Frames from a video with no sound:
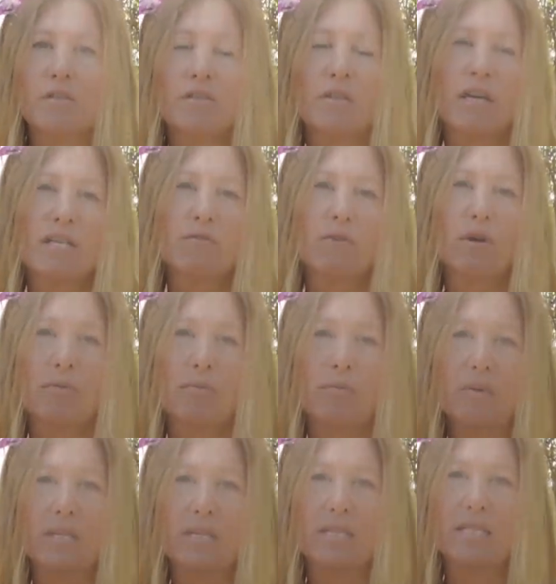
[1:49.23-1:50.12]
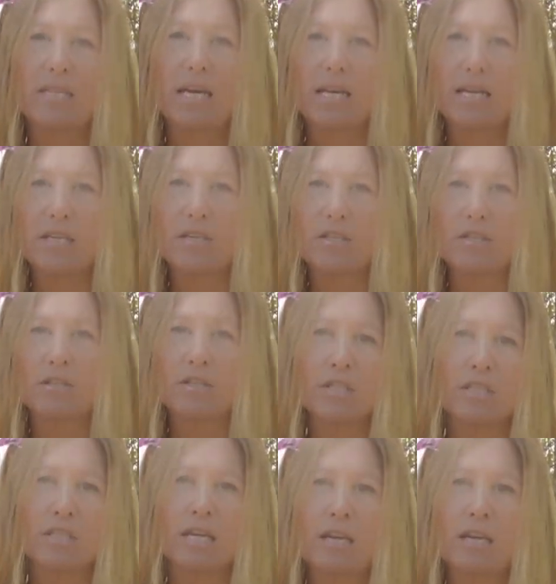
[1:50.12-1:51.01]
So that's why we decided to
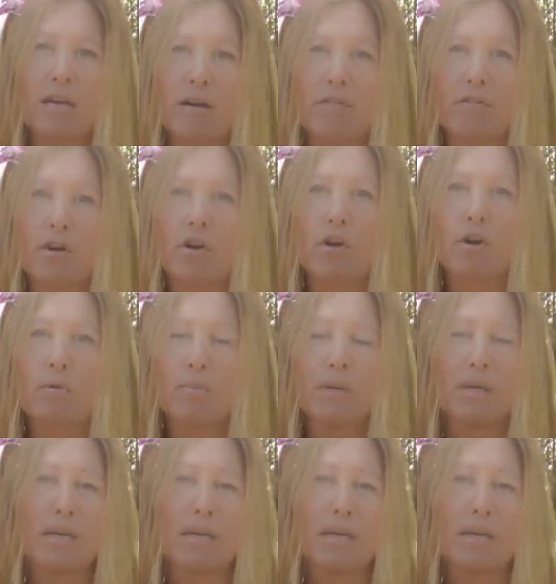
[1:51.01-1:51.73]
just take it off at home,